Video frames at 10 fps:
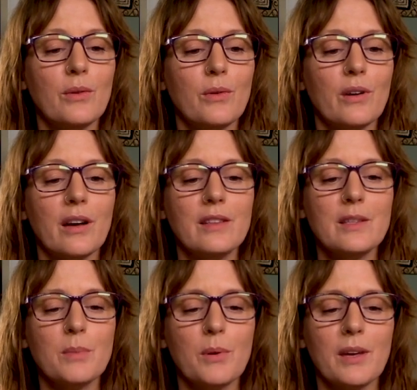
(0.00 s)
or
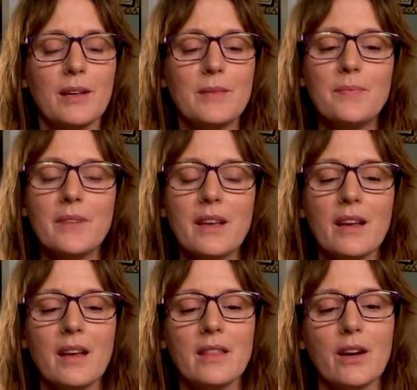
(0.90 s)
unspoken,
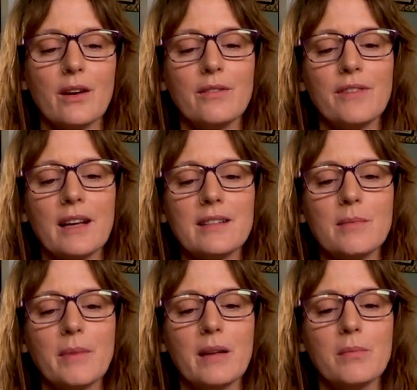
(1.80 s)
that are affecting
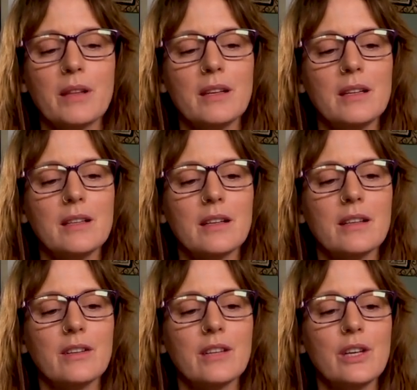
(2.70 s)
my ability to
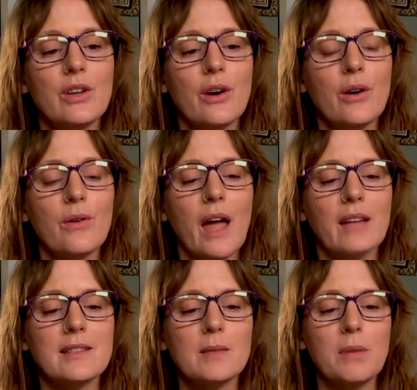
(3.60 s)
clearly know
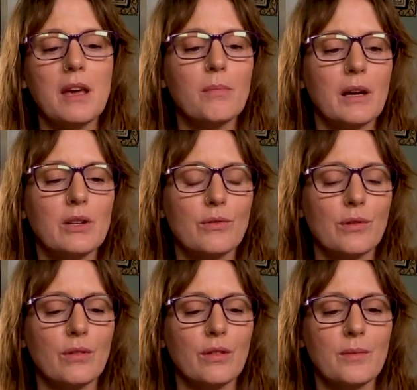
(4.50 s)
and speak my
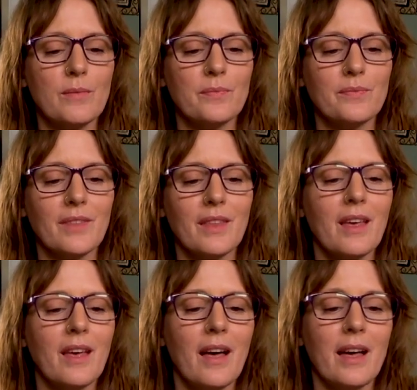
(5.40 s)
truth.
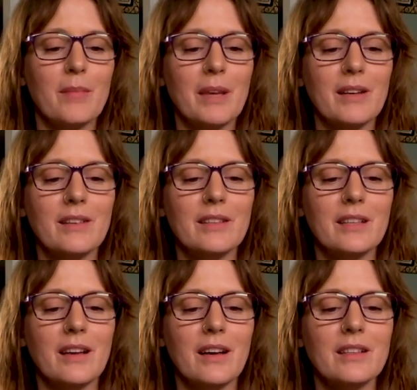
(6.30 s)
I am held
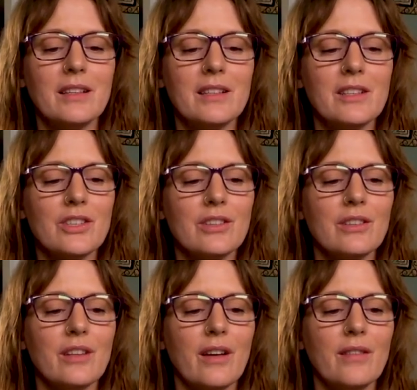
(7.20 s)
in unconditional
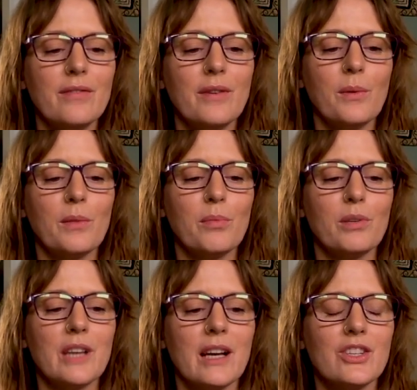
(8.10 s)
love with
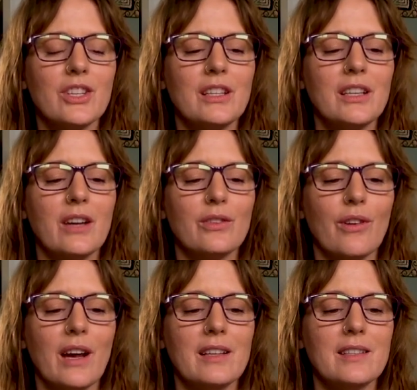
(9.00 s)
protection and
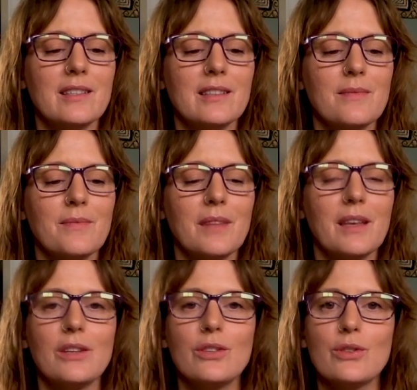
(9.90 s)
grace.
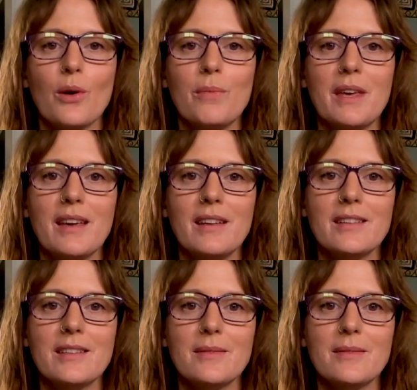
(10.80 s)
So be it.